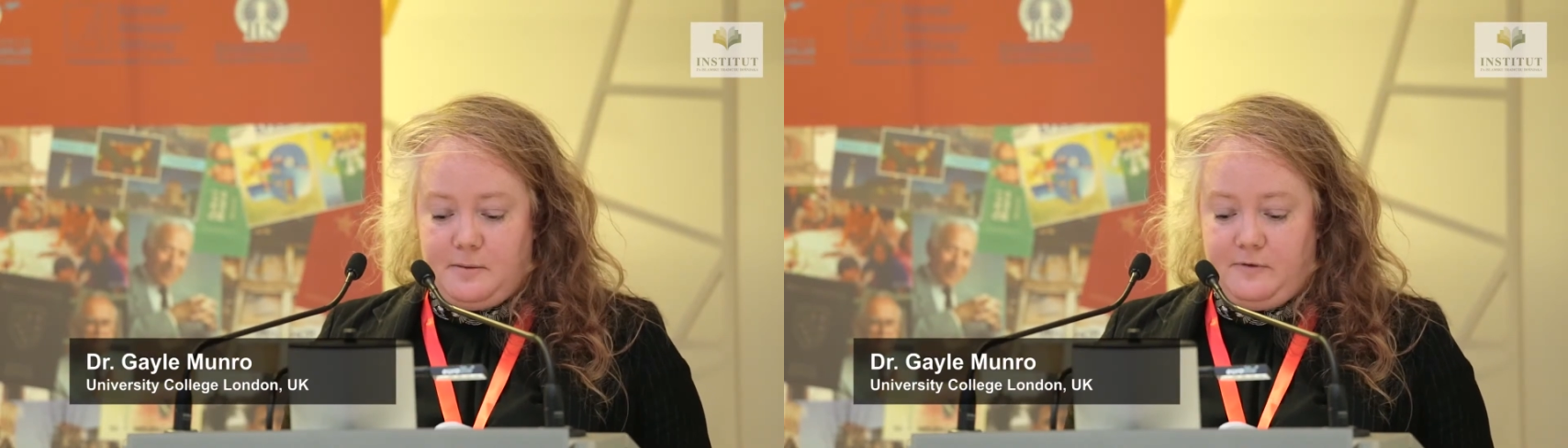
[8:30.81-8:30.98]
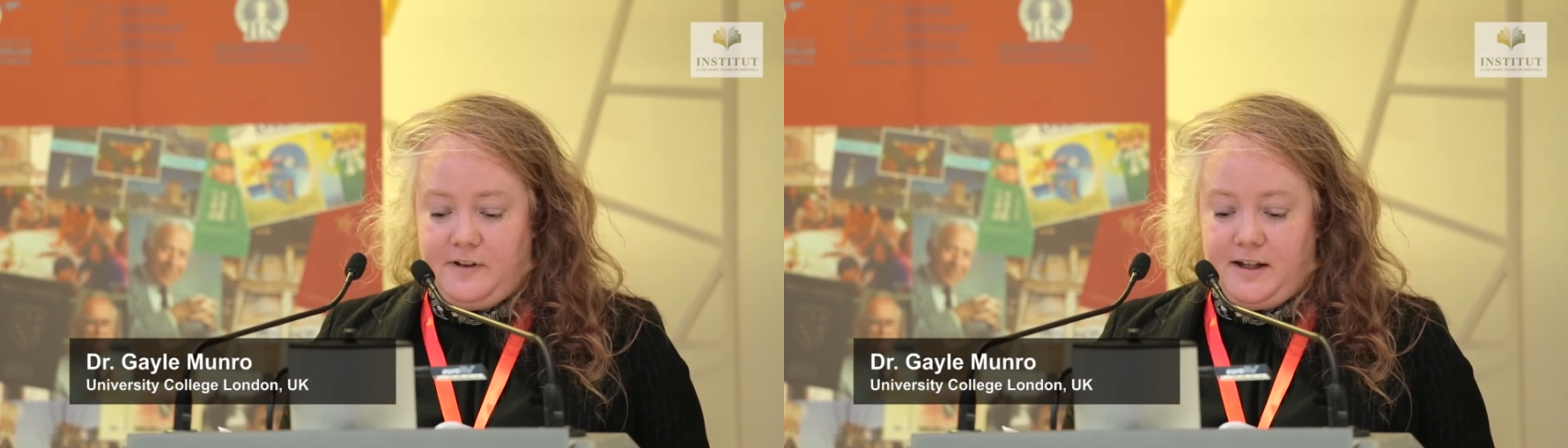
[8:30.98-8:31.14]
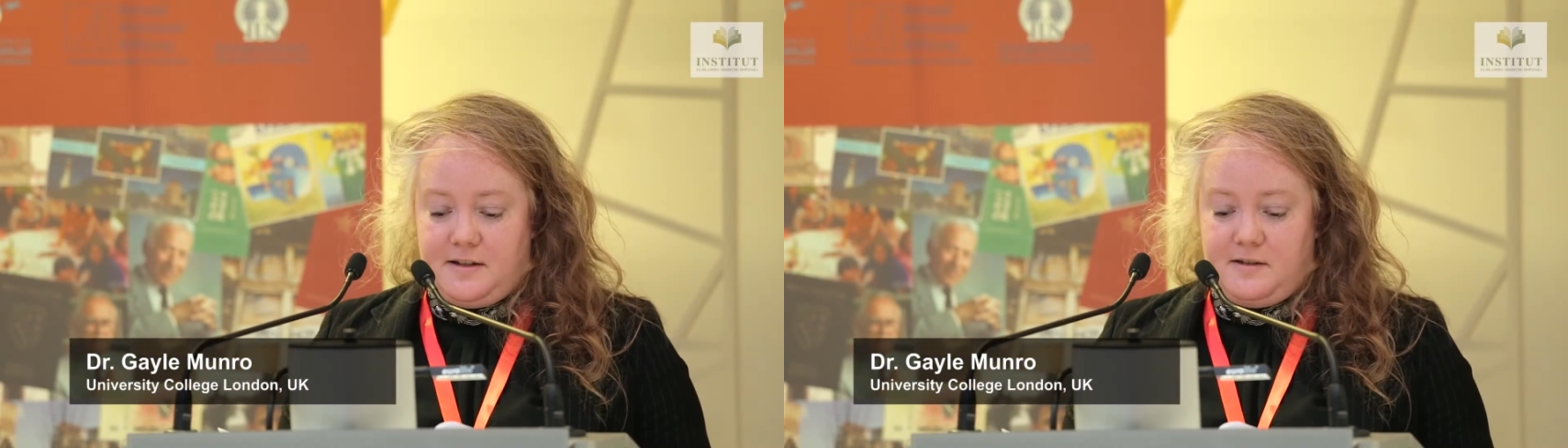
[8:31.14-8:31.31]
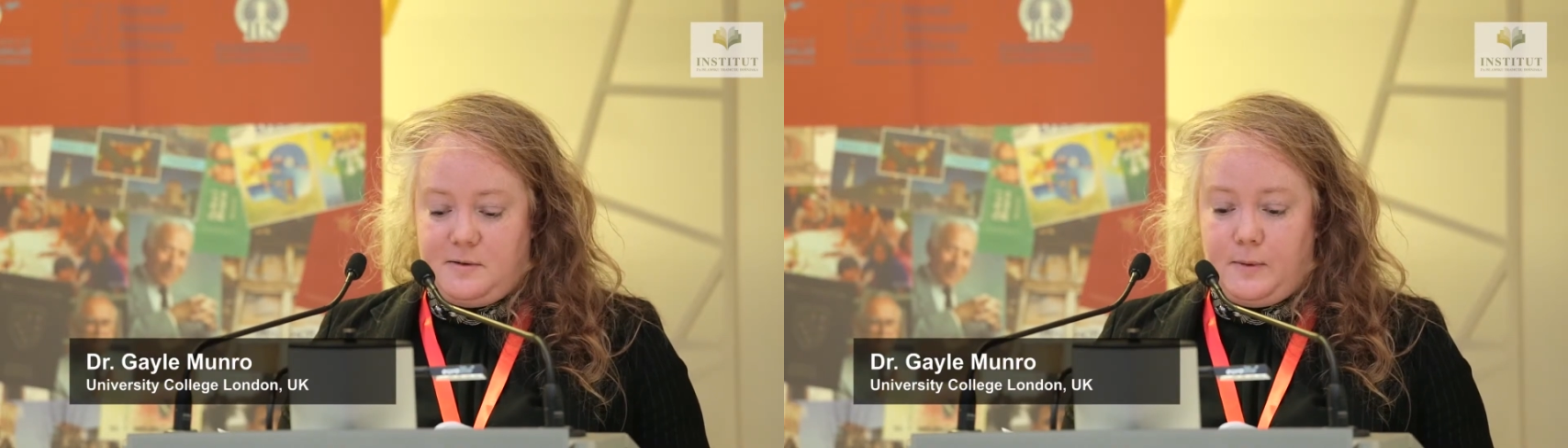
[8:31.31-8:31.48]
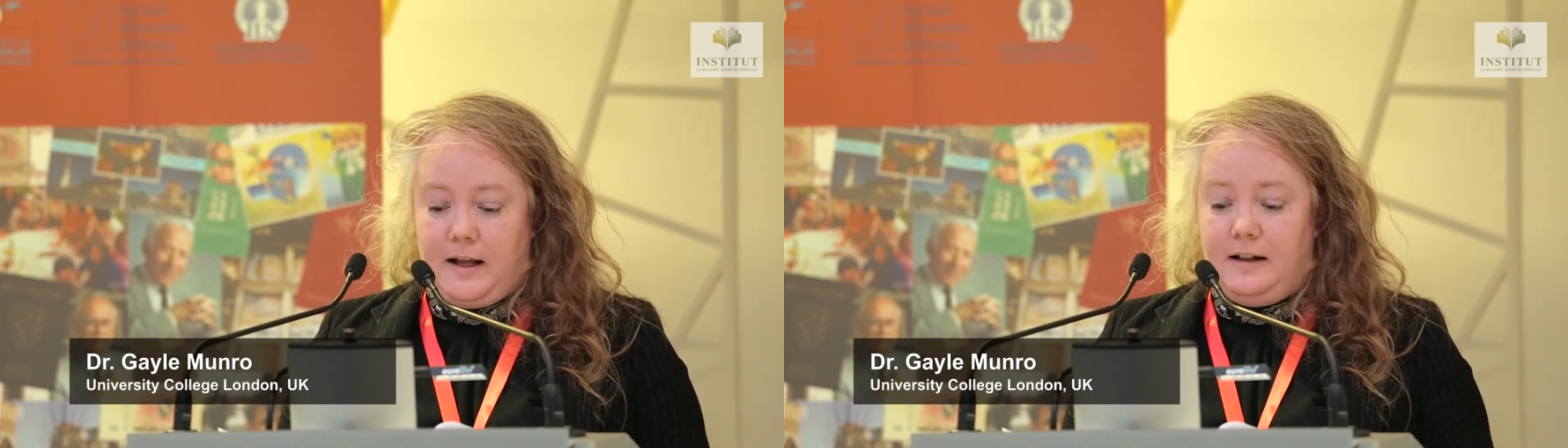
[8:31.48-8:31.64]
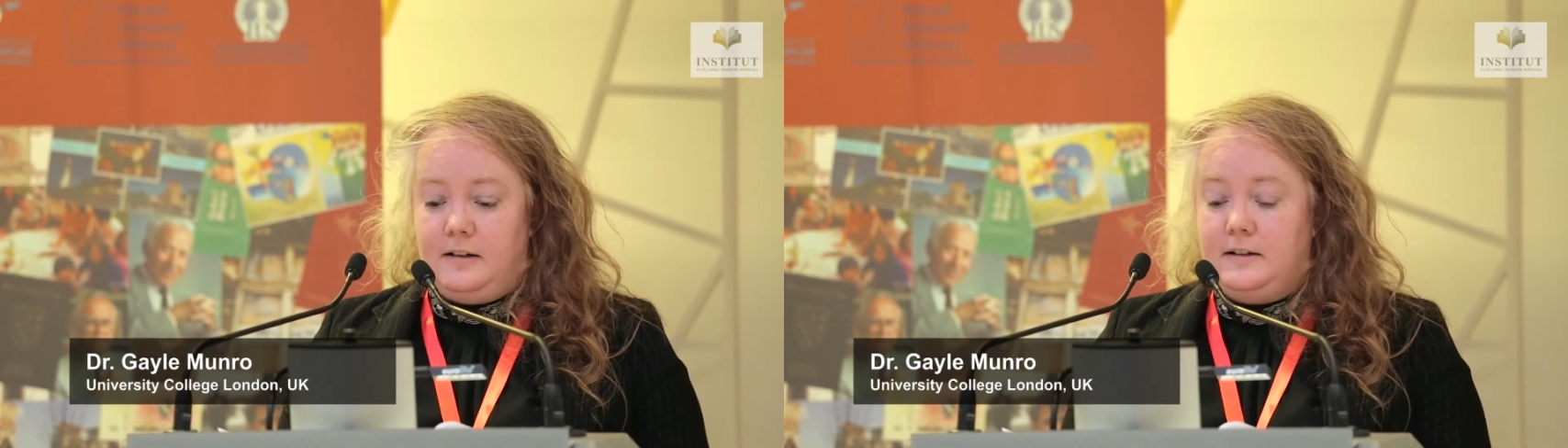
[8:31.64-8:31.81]
some figures as
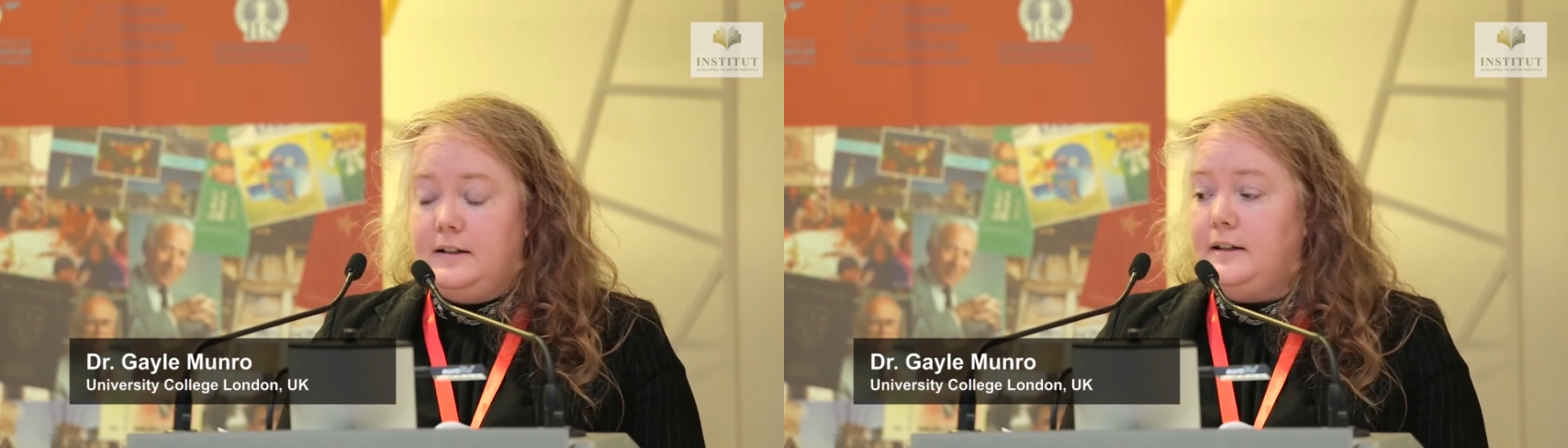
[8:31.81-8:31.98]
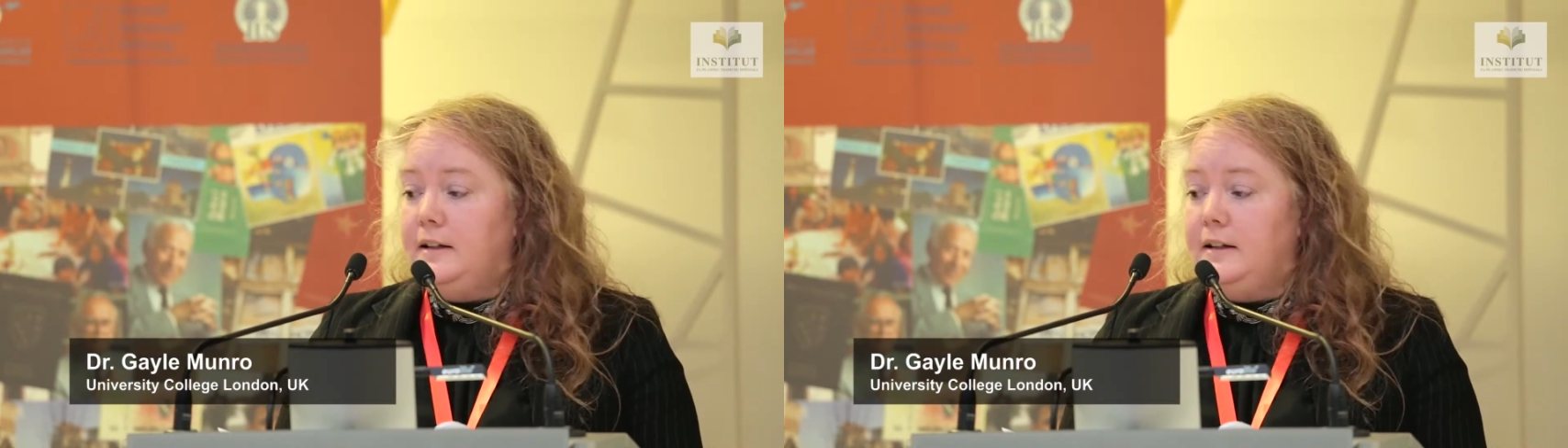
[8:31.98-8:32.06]
well.